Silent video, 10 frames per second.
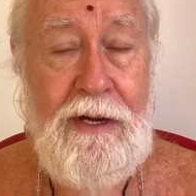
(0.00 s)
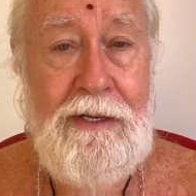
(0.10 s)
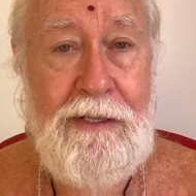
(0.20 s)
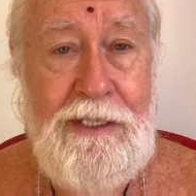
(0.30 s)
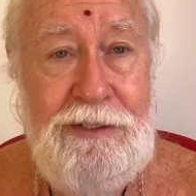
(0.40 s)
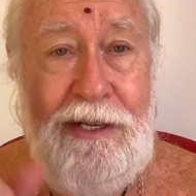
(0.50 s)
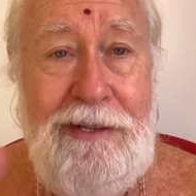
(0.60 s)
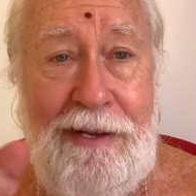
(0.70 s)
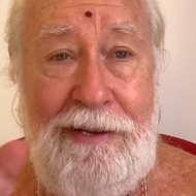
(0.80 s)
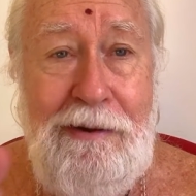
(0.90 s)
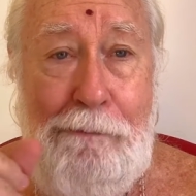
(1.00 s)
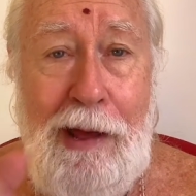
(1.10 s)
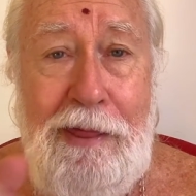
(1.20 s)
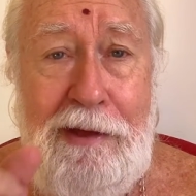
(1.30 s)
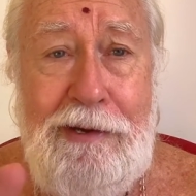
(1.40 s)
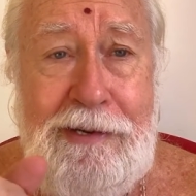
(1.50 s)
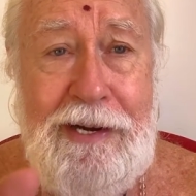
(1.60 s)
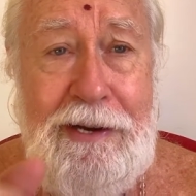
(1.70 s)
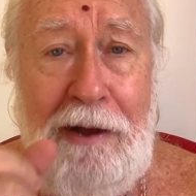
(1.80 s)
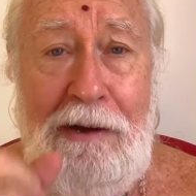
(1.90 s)
Listen to your mother,
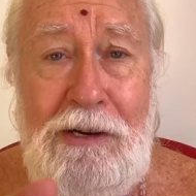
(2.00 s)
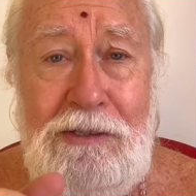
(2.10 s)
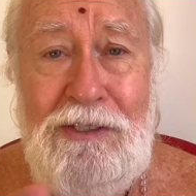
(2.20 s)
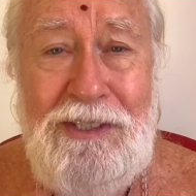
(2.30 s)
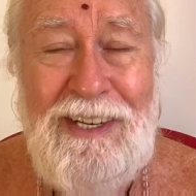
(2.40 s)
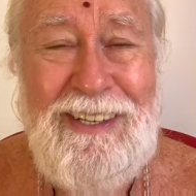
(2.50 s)
she knows.